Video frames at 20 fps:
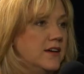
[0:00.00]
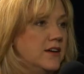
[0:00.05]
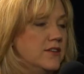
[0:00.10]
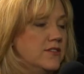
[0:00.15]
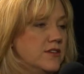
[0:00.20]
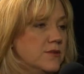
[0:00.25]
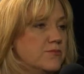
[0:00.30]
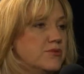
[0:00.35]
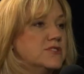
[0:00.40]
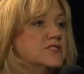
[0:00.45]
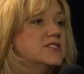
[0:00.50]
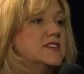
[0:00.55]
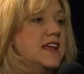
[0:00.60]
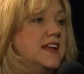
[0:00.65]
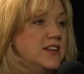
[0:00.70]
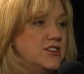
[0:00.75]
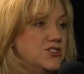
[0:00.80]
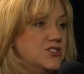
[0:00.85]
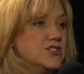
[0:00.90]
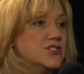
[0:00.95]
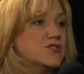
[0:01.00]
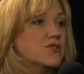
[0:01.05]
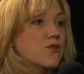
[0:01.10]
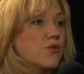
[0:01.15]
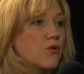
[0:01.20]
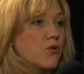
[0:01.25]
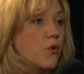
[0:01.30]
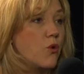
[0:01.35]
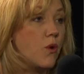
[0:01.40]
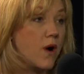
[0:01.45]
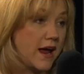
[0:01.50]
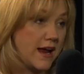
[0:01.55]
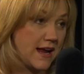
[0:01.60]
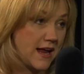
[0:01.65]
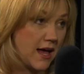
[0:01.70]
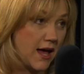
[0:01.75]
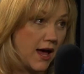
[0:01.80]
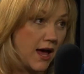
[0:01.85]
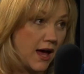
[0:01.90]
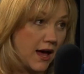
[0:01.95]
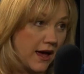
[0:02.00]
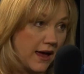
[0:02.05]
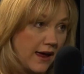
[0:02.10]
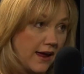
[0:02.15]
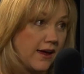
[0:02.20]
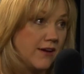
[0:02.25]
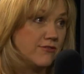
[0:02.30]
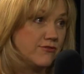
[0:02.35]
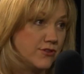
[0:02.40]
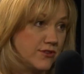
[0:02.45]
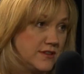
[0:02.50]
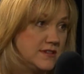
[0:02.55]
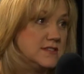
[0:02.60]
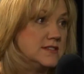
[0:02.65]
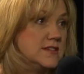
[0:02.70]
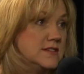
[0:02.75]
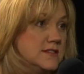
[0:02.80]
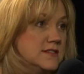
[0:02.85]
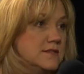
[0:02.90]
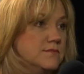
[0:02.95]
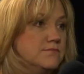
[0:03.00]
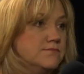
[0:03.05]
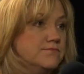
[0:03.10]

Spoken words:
the percentage is quite high for this system.